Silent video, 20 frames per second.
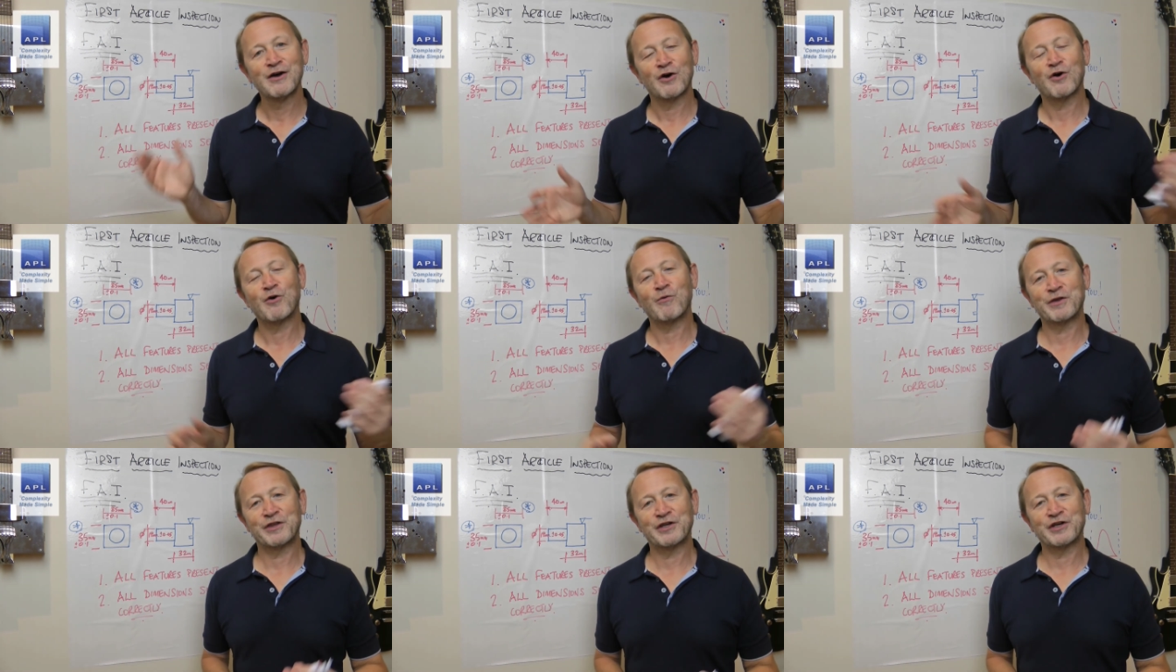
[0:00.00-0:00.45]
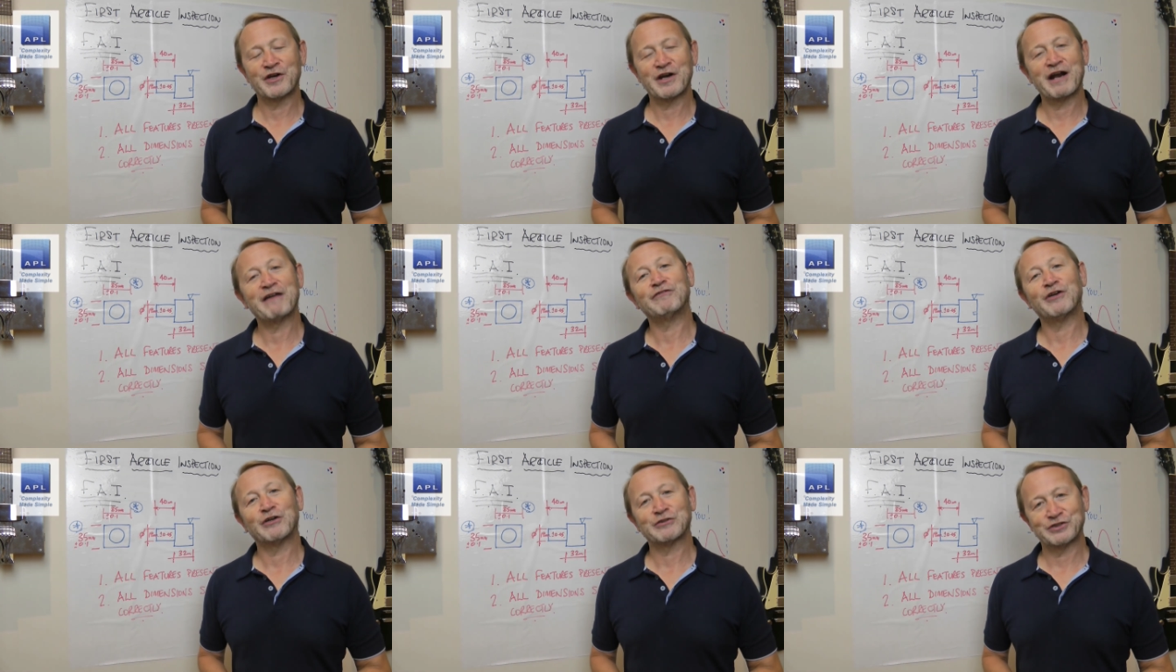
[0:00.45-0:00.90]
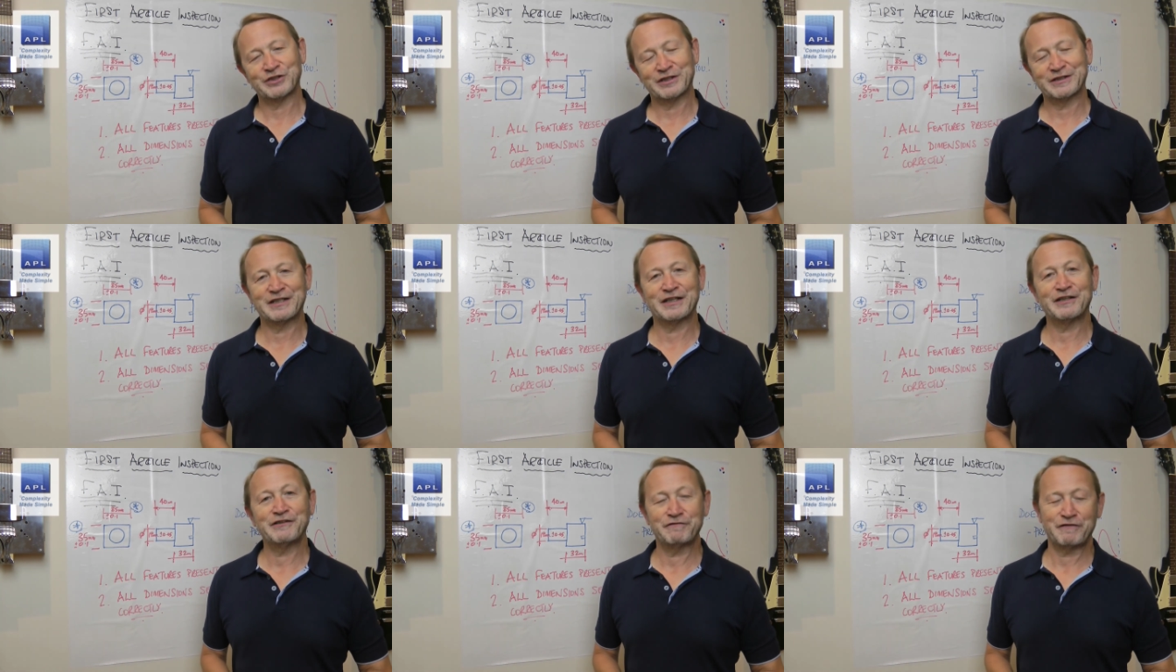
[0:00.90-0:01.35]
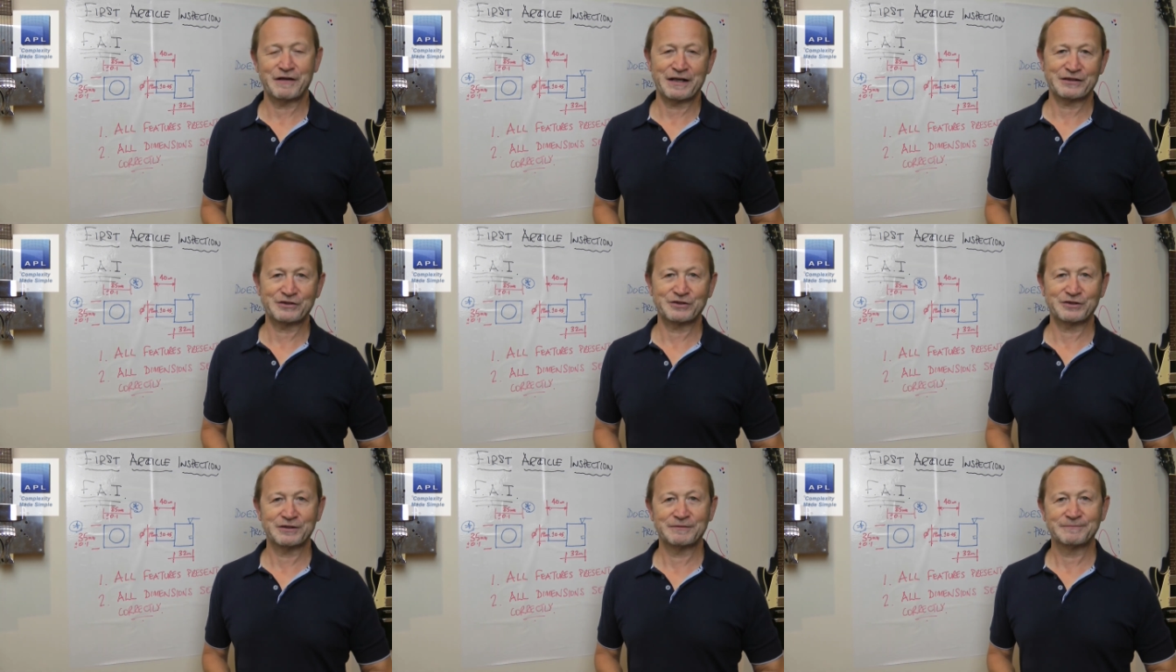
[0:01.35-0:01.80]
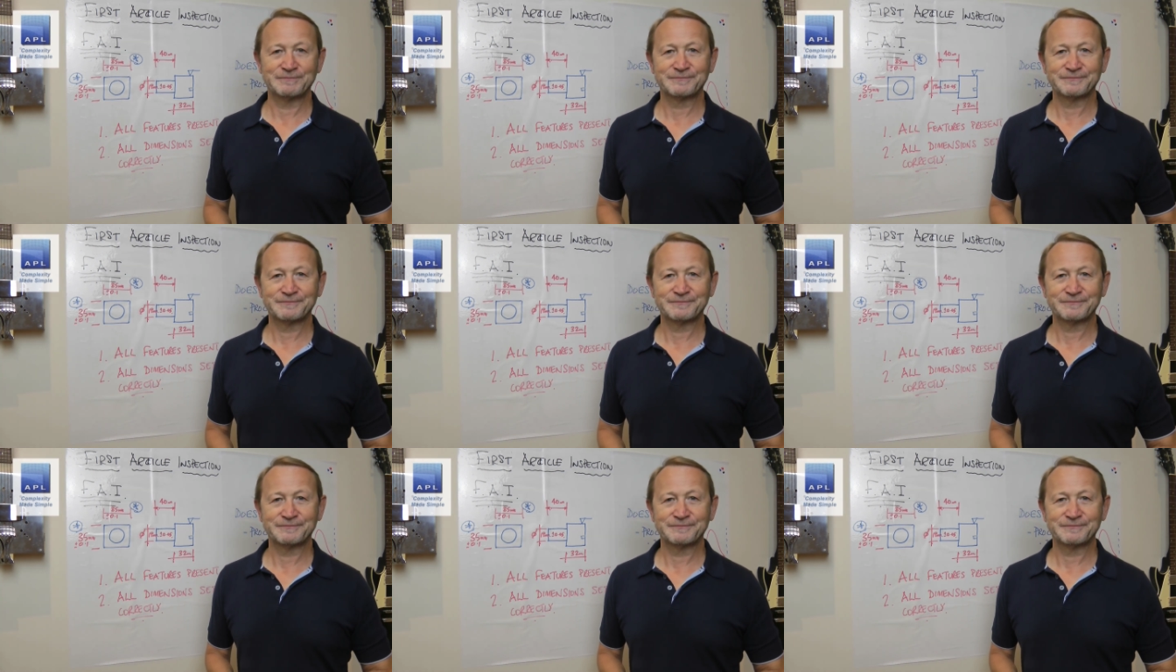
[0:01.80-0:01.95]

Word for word: or whether you're going to have lots of defects